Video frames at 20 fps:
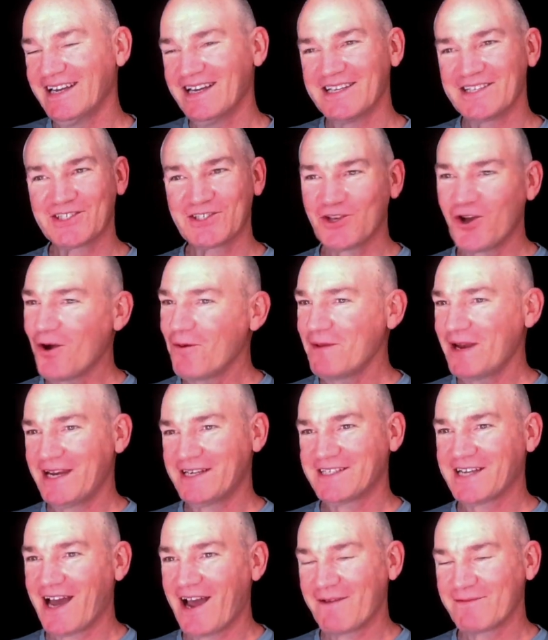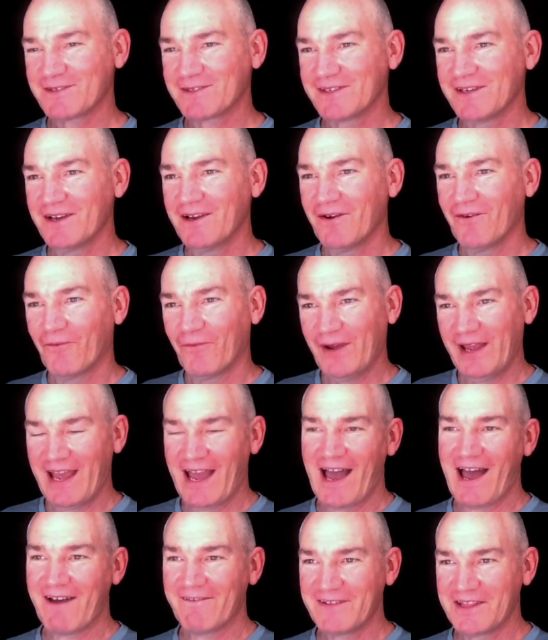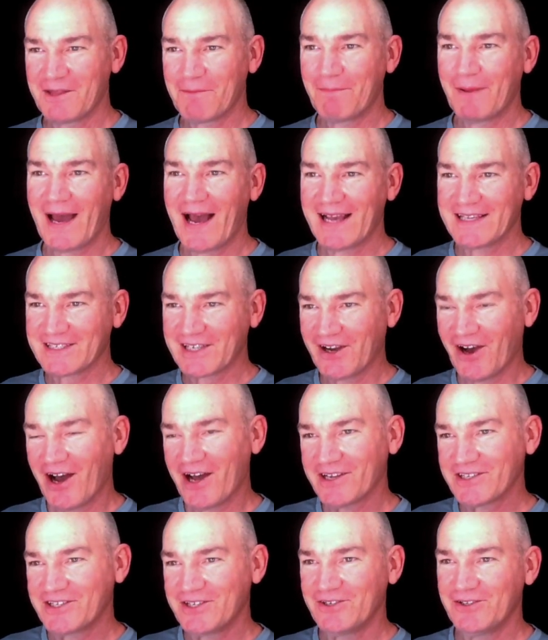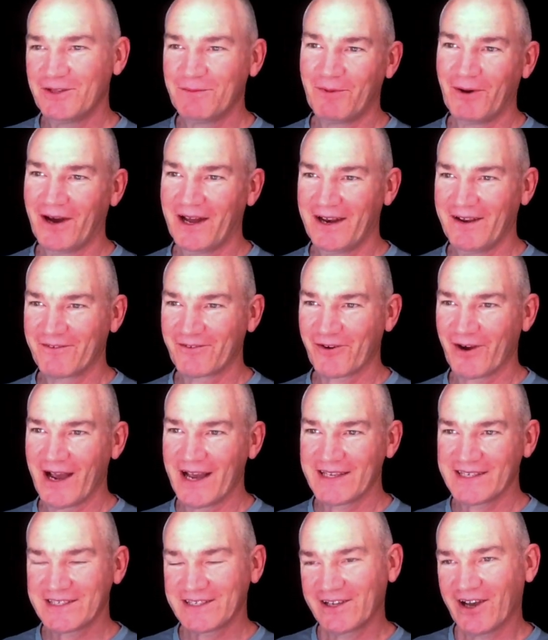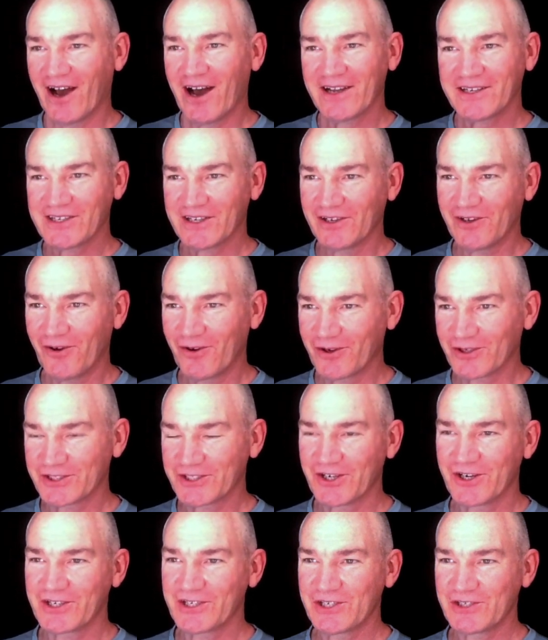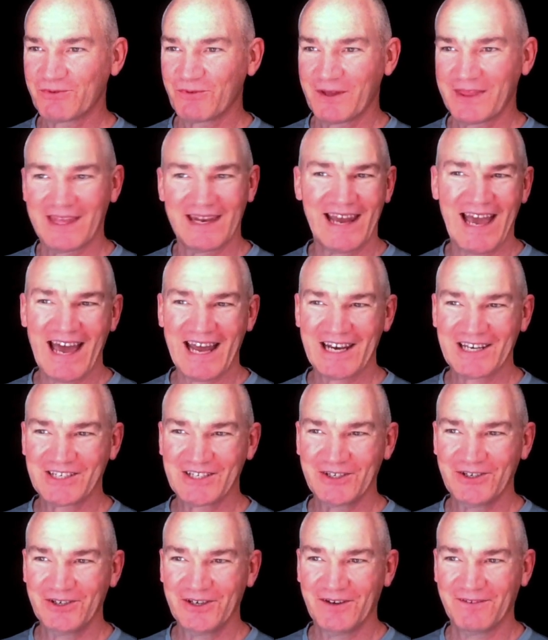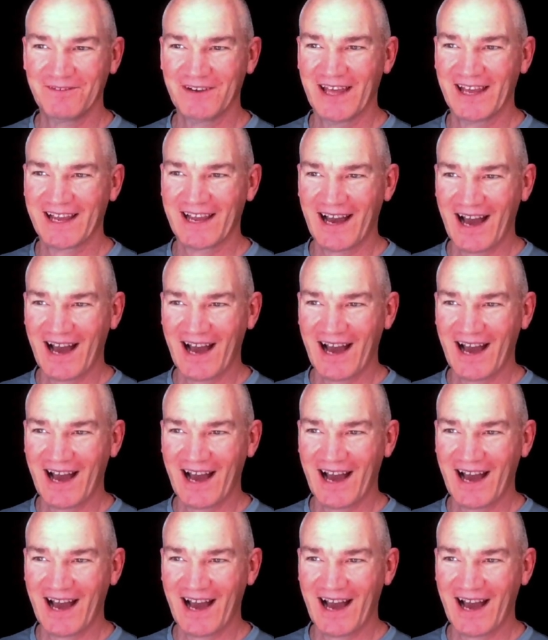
So many times we have in the past gone to the body of Christ, gone to local churches with an attitude of like,